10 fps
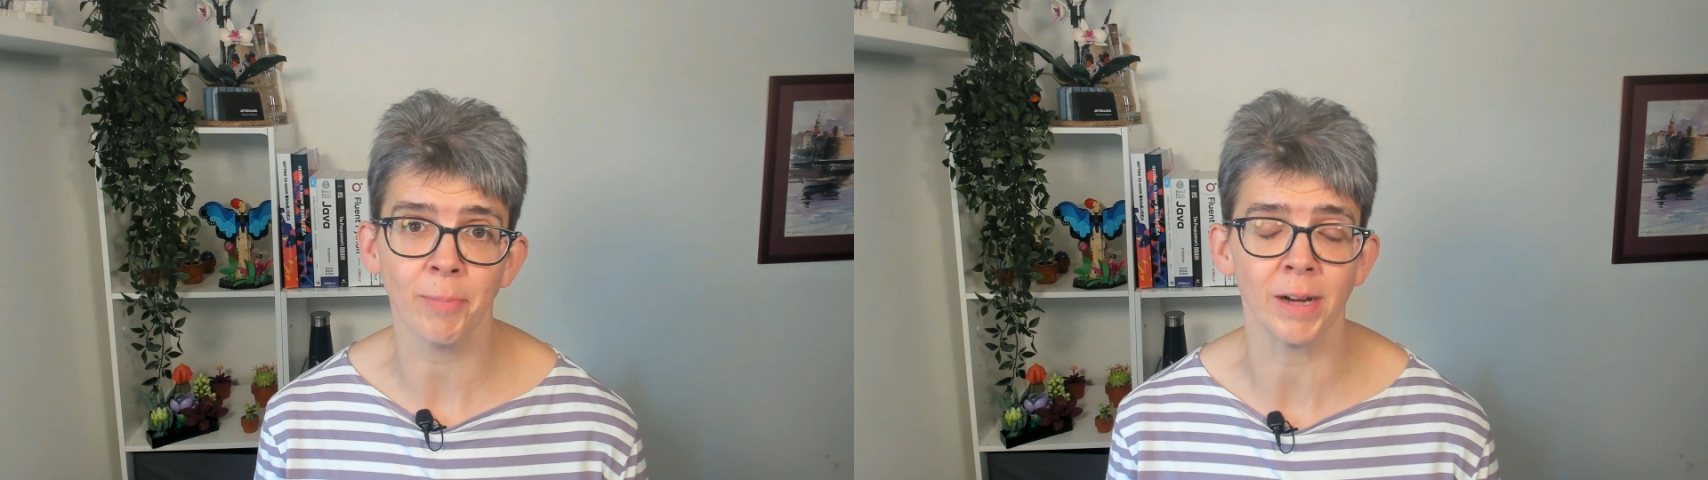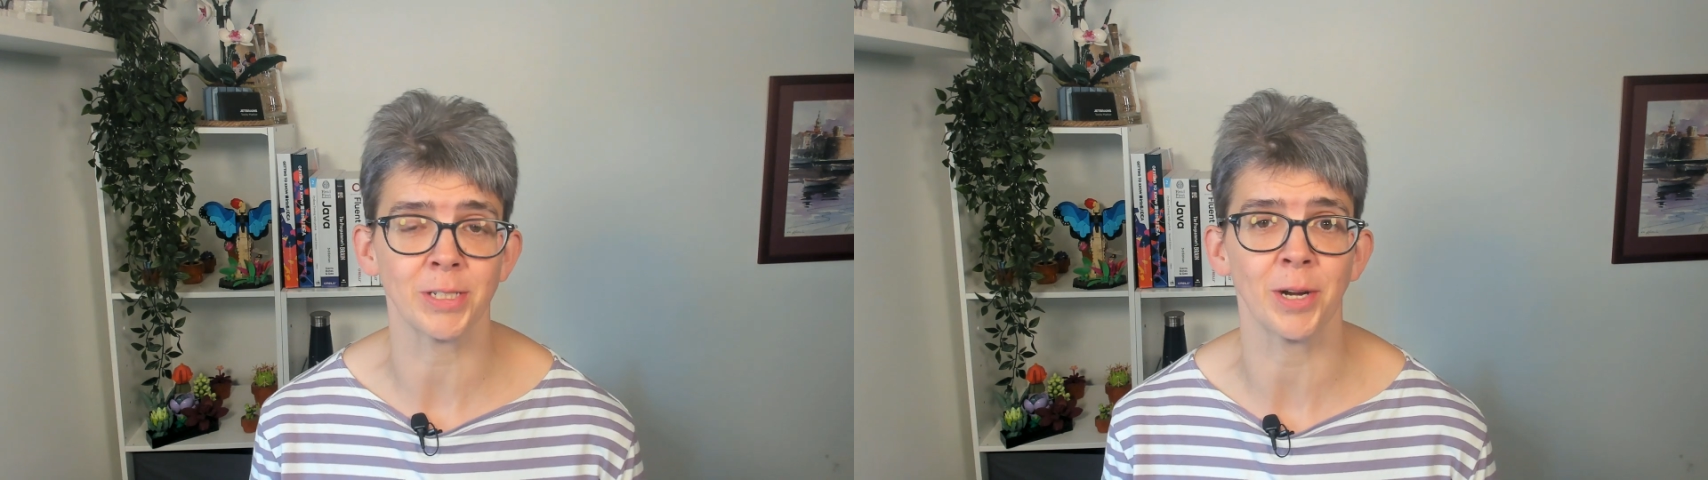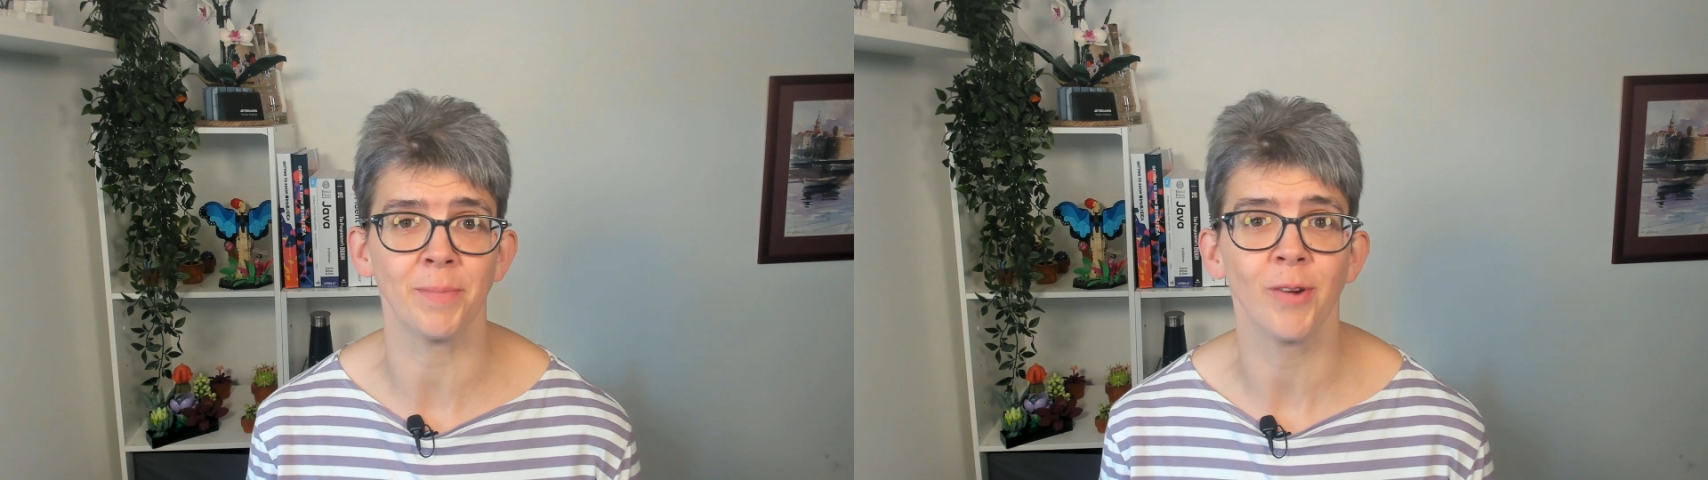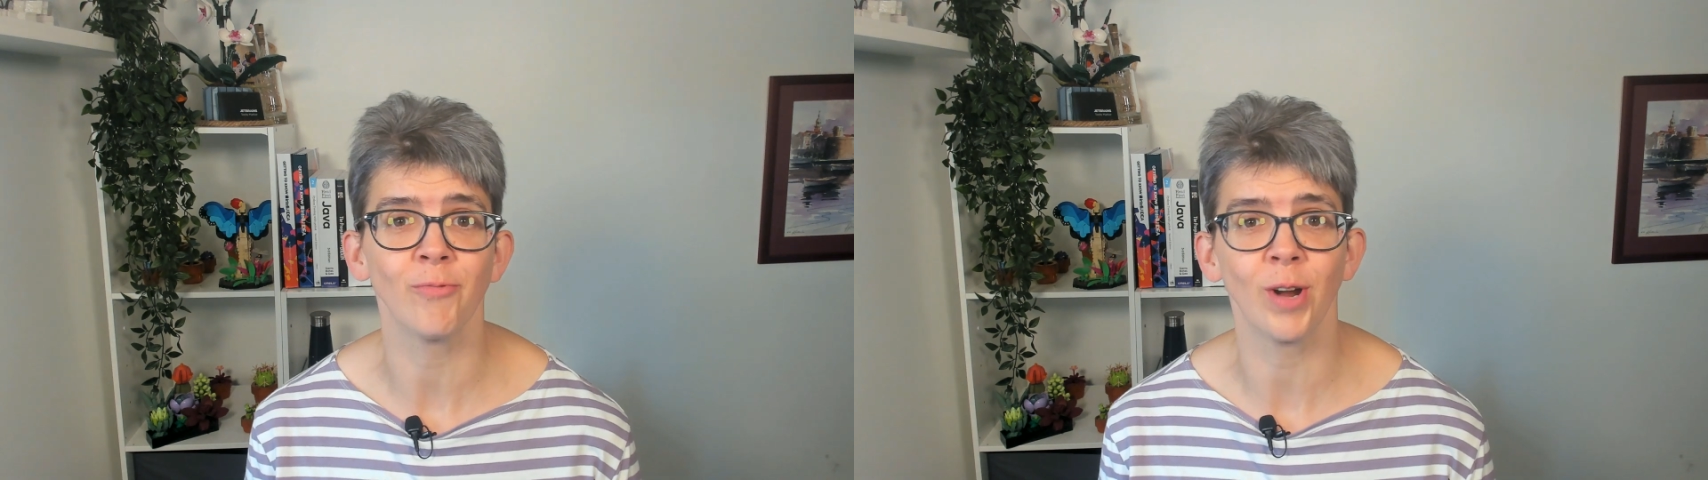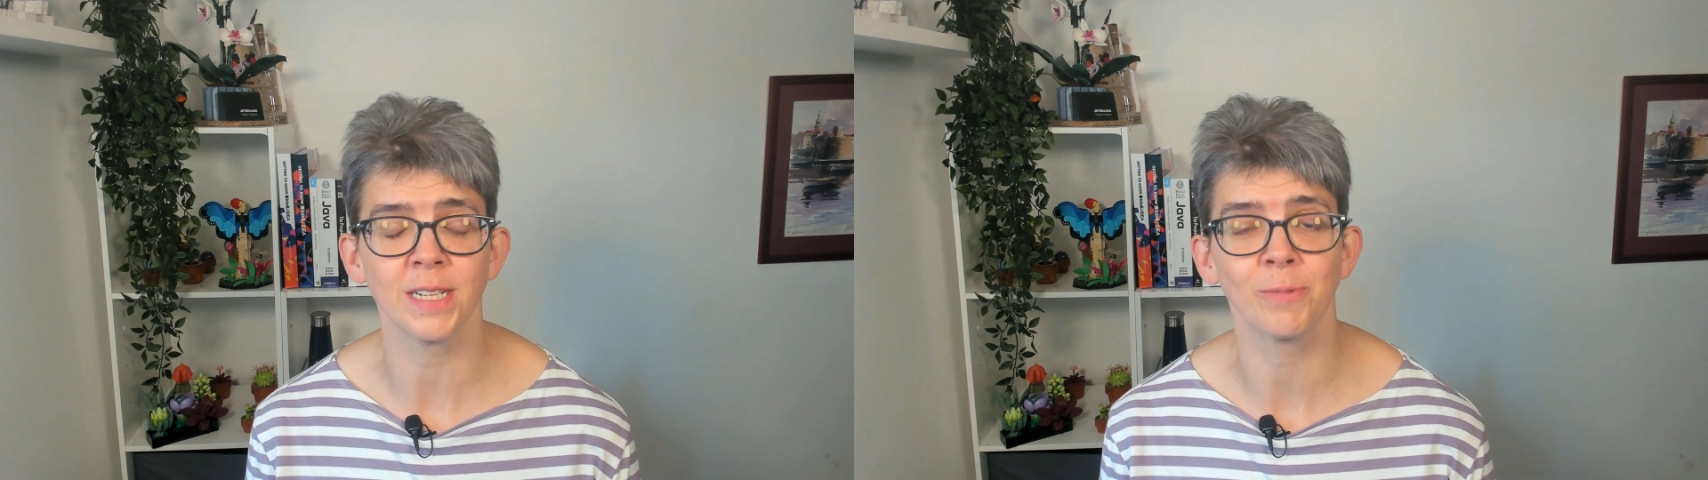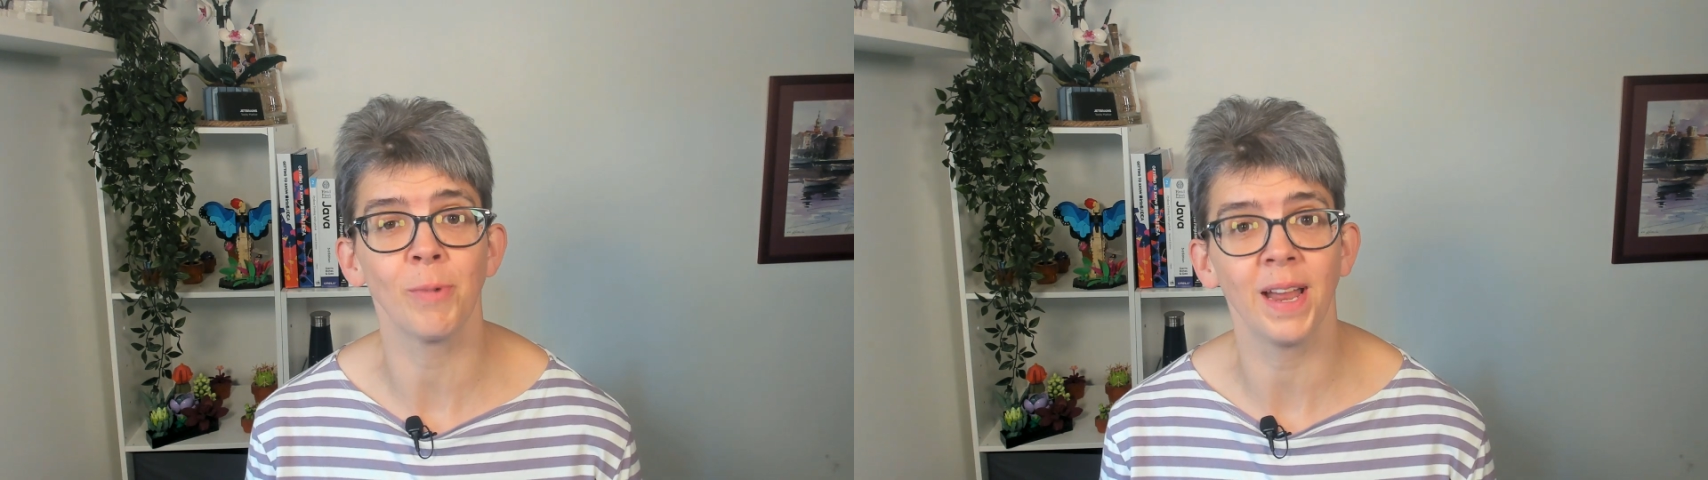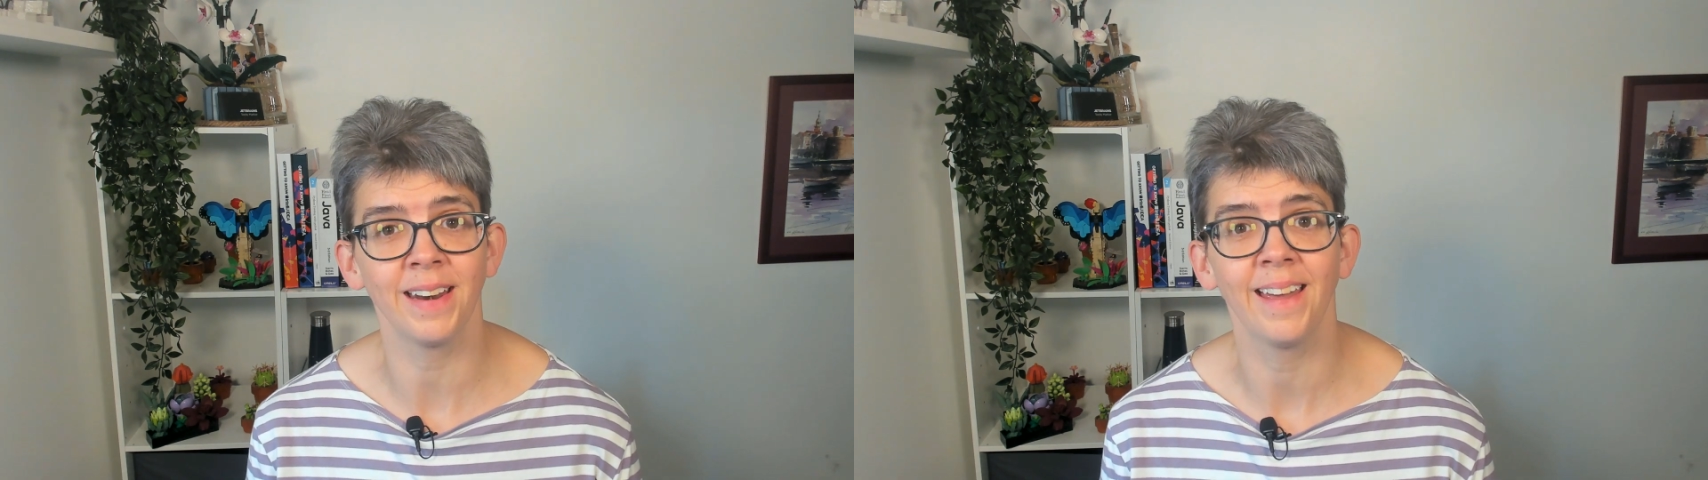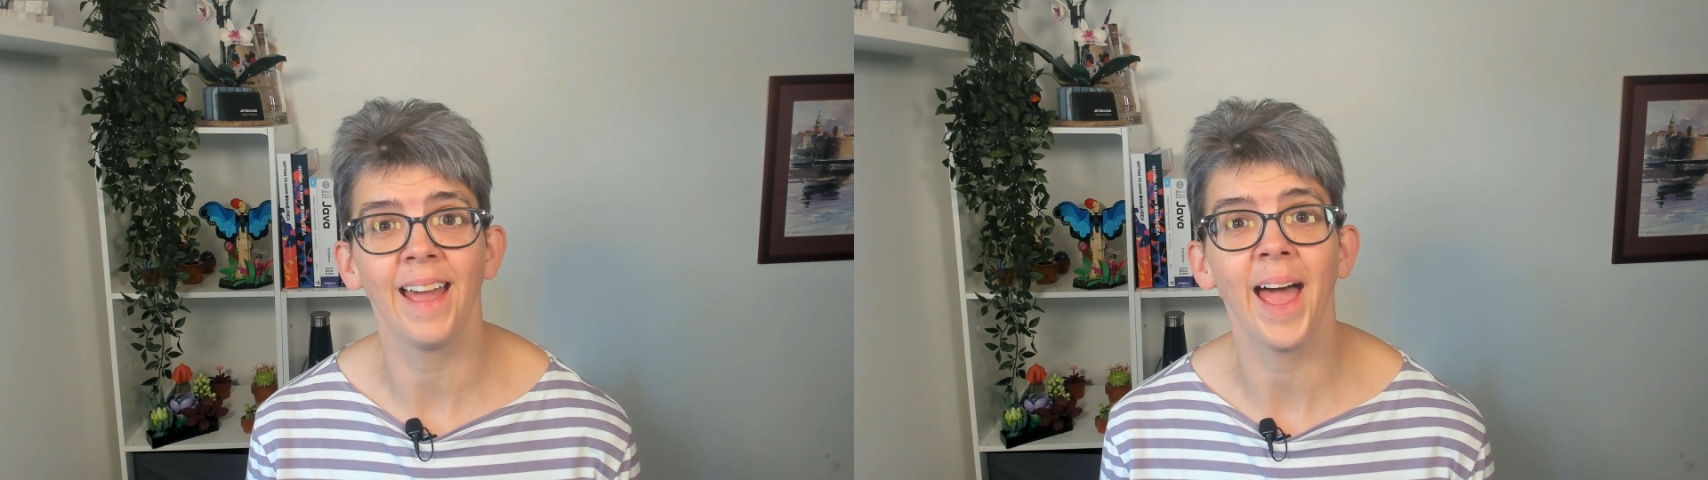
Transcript: PyCharm right when